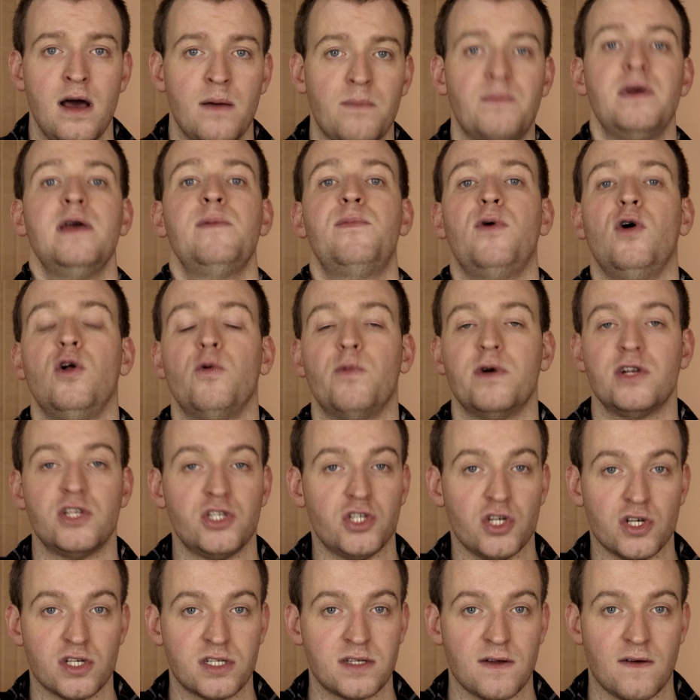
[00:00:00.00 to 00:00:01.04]
people would
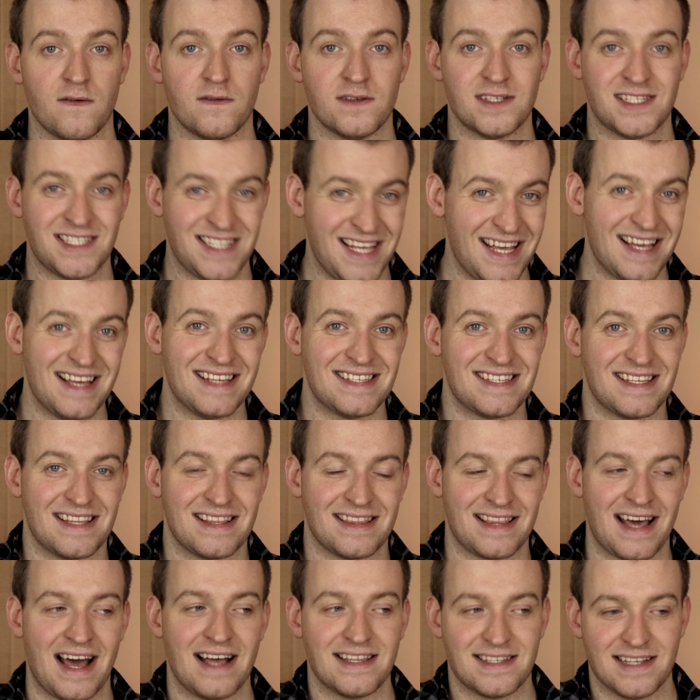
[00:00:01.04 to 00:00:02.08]
just see it
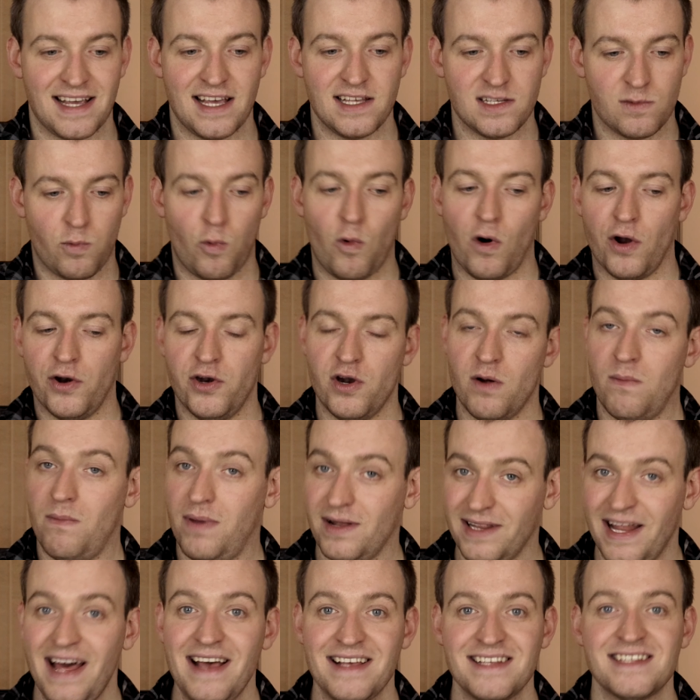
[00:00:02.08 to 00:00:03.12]
that it's one number
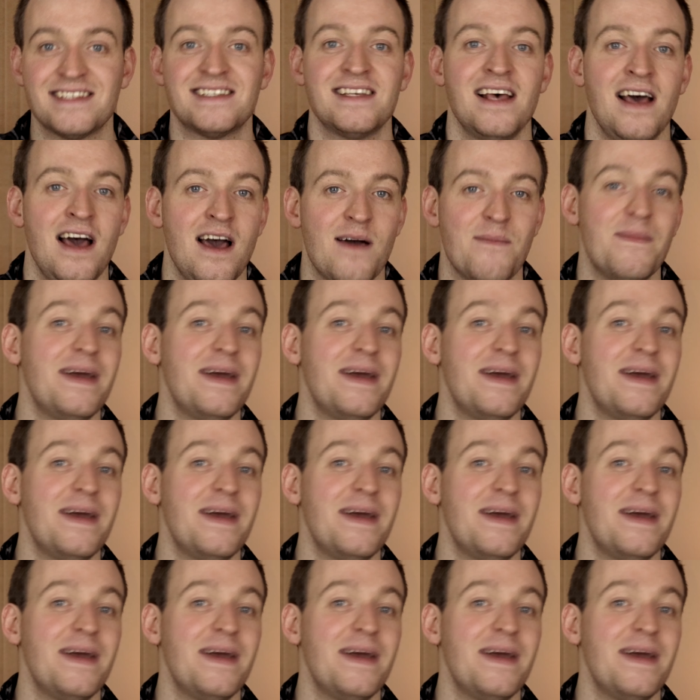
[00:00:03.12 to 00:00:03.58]
less,